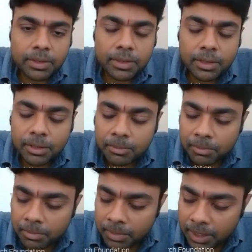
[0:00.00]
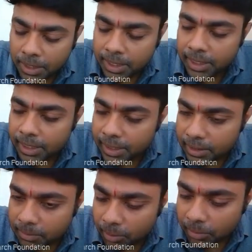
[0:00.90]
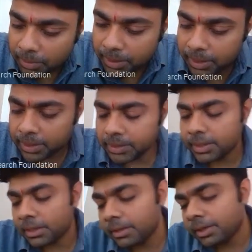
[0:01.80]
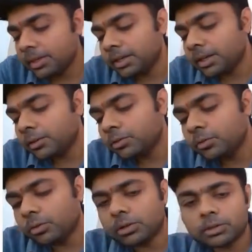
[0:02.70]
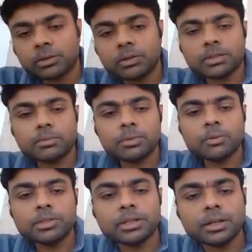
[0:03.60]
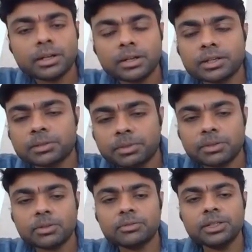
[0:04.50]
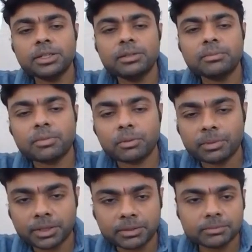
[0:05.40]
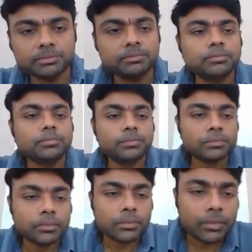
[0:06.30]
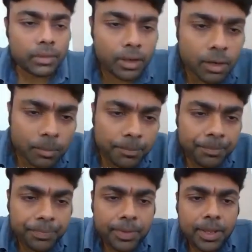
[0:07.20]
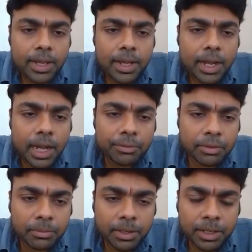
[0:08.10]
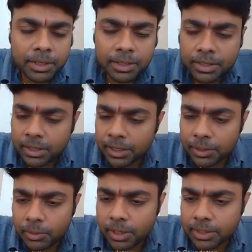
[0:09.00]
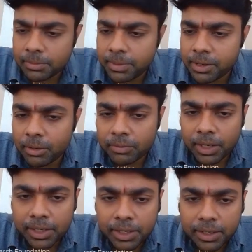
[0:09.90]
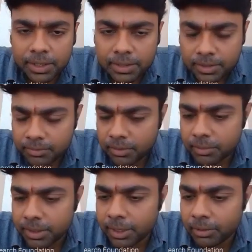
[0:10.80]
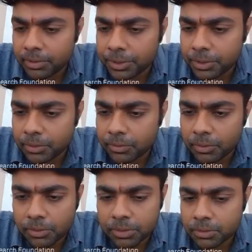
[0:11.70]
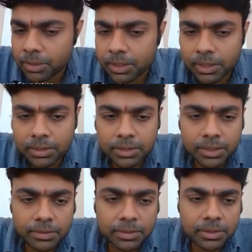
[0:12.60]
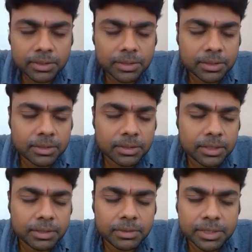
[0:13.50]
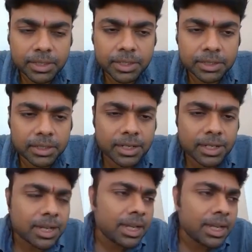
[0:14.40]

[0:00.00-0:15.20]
may alienate the property, then he can do what is called as a provisional attachment of the property. Now, the IO has a period of 90 days from the date of issue of notice to conduct his investigation,